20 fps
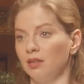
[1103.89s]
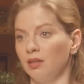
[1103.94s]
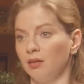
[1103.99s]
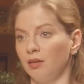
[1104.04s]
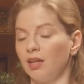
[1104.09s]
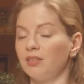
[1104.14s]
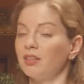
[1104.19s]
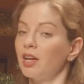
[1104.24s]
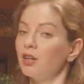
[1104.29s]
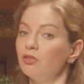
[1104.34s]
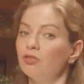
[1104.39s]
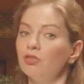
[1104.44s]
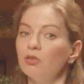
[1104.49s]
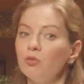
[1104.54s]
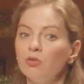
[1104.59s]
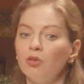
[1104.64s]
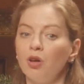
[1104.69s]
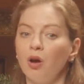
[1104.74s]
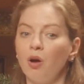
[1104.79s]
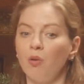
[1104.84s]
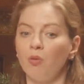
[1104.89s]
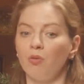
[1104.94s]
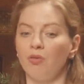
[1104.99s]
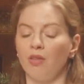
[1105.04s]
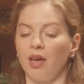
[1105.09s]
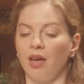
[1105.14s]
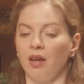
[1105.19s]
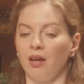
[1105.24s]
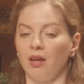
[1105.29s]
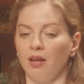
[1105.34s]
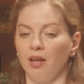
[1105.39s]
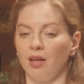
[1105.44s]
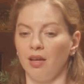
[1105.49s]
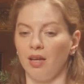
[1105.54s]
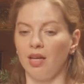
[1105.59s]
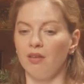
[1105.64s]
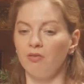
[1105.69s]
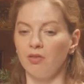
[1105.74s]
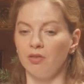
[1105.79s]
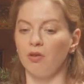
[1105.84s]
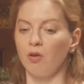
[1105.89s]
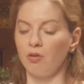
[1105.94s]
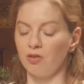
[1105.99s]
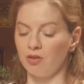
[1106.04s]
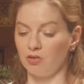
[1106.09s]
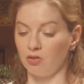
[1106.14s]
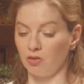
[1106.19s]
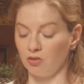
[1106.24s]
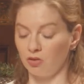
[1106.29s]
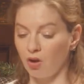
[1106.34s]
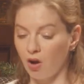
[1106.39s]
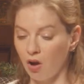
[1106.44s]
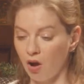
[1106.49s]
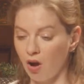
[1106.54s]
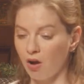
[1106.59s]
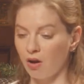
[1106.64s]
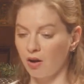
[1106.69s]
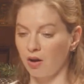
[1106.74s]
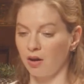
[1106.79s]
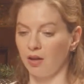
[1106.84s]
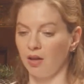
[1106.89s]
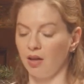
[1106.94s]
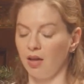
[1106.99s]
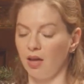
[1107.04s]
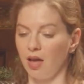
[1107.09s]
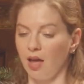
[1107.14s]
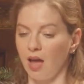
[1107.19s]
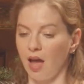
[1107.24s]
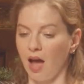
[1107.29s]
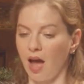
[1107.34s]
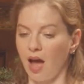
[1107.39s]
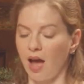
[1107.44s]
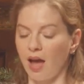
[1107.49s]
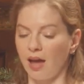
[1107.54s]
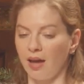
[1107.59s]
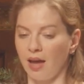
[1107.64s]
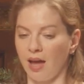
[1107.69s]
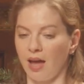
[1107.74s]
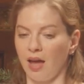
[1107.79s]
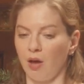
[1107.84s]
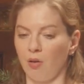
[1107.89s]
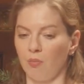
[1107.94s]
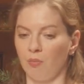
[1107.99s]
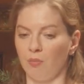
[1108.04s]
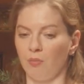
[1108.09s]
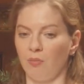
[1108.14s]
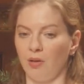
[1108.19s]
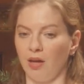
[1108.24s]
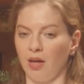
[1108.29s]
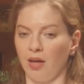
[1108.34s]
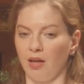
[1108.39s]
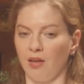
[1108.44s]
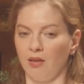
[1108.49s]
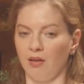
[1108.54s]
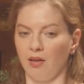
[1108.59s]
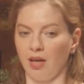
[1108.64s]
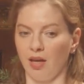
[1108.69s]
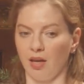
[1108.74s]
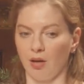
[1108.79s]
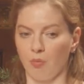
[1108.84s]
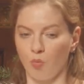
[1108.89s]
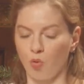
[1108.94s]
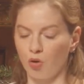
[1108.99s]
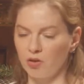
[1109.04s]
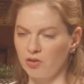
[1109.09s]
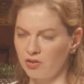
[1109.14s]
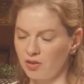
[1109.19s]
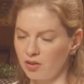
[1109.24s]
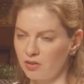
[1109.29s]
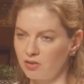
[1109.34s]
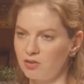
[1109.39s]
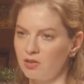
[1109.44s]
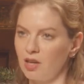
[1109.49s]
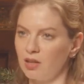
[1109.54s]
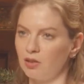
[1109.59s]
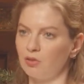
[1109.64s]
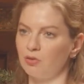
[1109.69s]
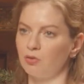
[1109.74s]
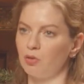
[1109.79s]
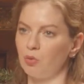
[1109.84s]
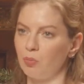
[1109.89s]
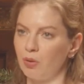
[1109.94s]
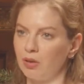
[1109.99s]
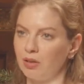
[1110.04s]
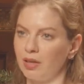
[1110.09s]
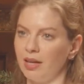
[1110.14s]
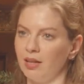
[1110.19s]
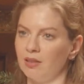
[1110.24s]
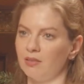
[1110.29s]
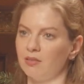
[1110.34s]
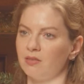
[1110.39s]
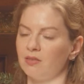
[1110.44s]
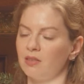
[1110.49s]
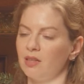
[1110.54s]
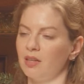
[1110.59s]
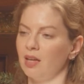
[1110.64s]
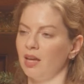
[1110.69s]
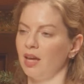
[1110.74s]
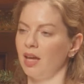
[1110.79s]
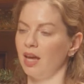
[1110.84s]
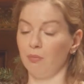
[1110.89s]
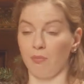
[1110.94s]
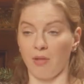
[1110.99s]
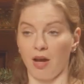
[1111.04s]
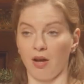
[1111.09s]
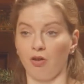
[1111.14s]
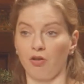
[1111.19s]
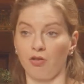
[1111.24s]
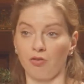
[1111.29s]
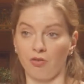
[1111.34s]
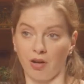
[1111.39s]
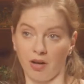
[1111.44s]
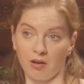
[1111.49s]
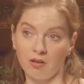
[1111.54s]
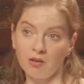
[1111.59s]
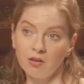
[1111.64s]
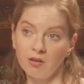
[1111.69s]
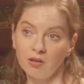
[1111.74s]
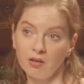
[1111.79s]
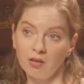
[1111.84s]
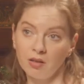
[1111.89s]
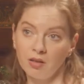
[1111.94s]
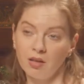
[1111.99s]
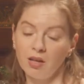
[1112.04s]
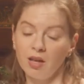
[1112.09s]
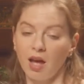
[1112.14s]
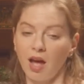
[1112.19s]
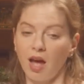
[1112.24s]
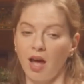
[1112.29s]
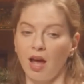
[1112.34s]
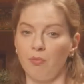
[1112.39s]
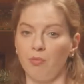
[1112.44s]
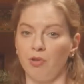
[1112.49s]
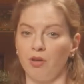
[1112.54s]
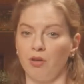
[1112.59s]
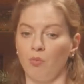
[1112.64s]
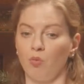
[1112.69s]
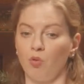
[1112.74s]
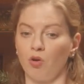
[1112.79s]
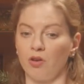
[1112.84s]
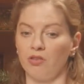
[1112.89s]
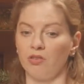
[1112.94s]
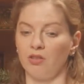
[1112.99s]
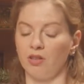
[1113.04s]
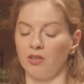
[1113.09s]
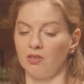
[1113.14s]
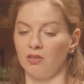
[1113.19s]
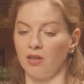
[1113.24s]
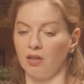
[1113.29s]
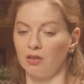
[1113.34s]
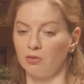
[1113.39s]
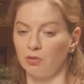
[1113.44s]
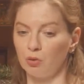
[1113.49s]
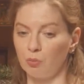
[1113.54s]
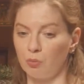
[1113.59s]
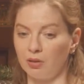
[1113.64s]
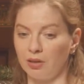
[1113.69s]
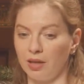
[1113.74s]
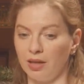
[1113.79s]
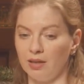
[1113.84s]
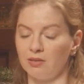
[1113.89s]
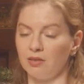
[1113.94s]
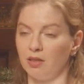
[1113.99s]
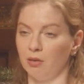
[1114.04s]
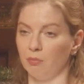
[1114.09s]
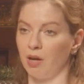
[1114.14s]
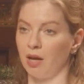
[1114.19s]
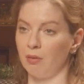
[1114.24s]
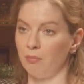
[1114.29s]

Because I do know that even though this is hard, I am in a more successful place in my career. I'm in a more successful place in my